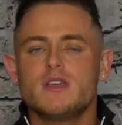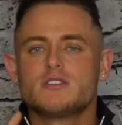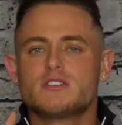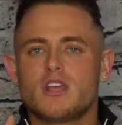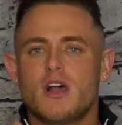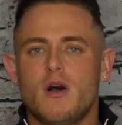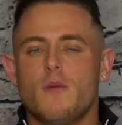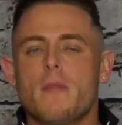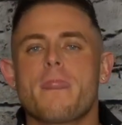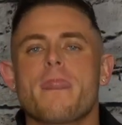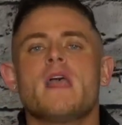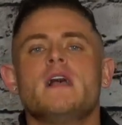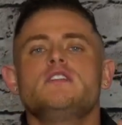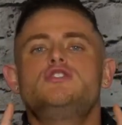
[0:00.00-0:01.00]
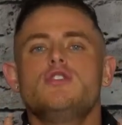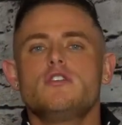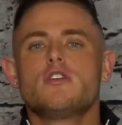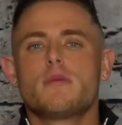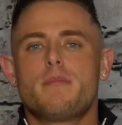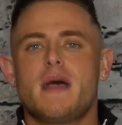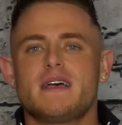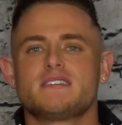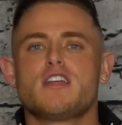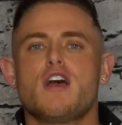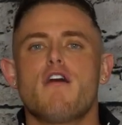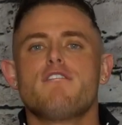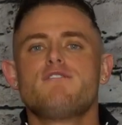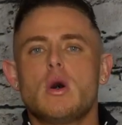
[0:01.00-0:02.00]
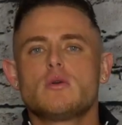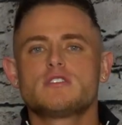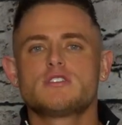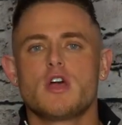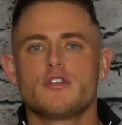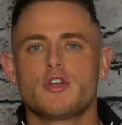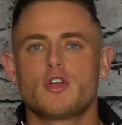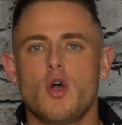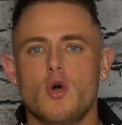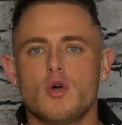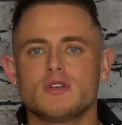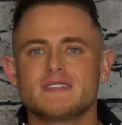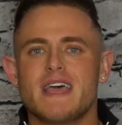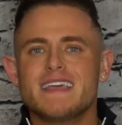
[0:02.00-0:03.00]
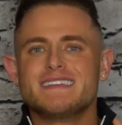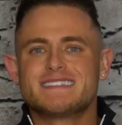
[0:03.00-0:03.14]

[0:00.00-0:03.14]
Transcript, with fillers: So, do your best, Focus on your goals.